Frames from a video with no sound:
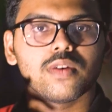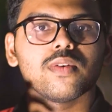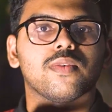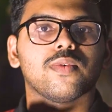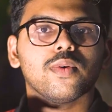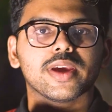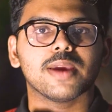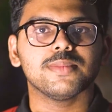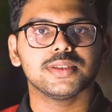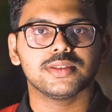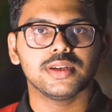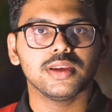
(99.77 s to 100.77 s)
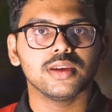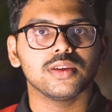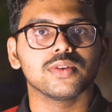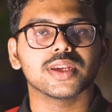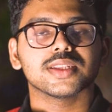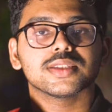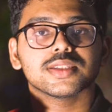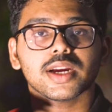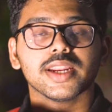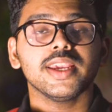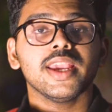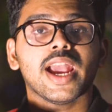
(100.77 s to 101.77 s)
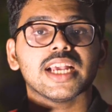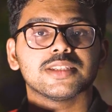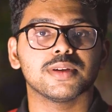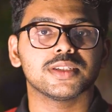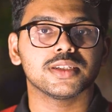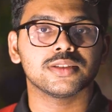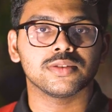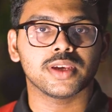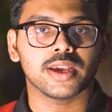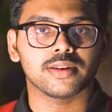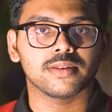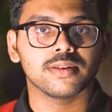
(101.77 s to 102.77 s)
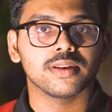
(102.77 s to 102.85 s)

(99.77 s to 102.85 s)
So for chemistry, you can study as much as you can